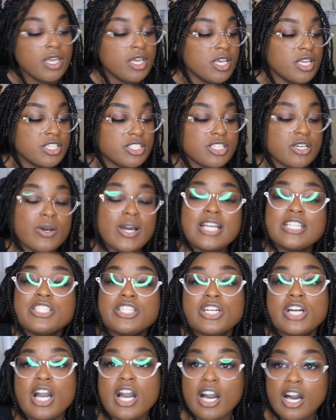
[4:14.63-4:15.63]
So I
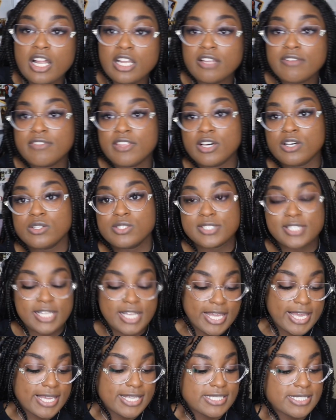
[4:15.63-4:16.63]
took all of those
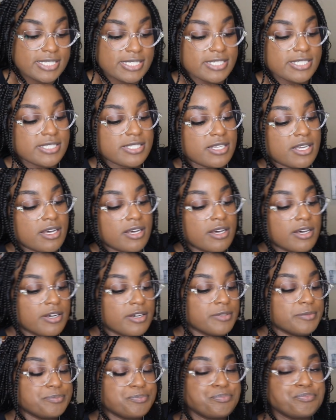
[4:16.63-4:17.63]
classes.
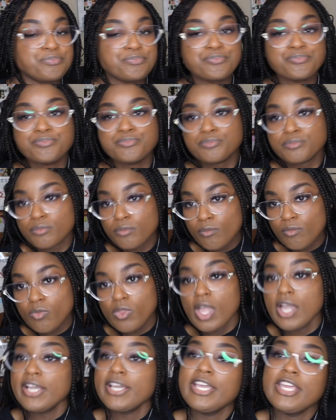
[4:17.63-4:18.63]

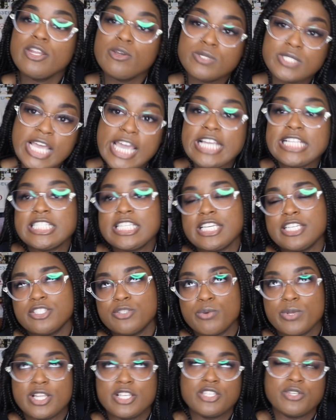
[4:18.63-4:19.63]
Again, it was 18,
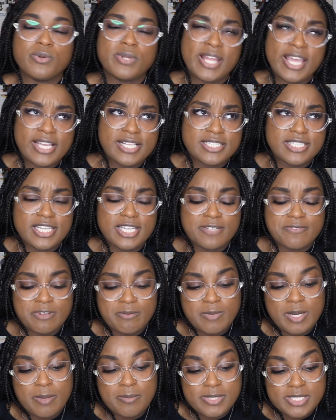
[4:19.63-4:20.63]
22, and 18 if I'm
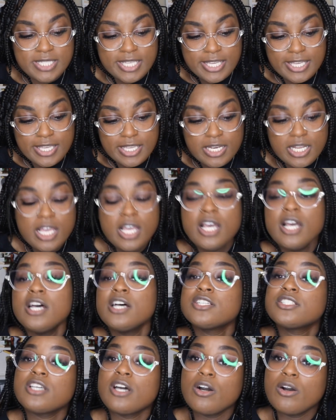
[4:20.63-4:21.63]
not mistaken.
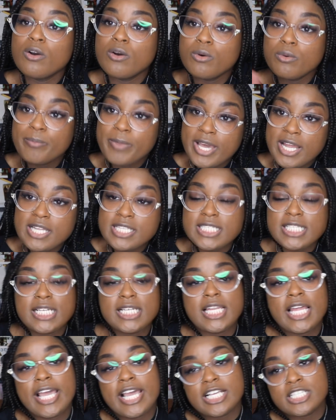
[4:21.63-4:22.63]
So balancing
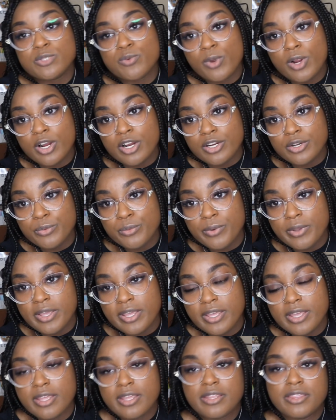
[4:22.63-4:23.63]
classwork
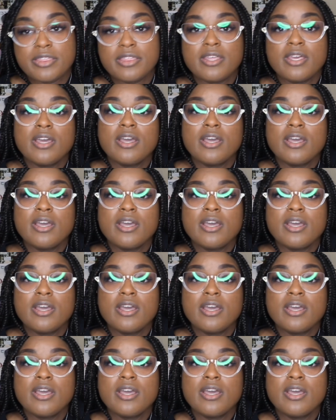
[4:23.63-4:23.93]
with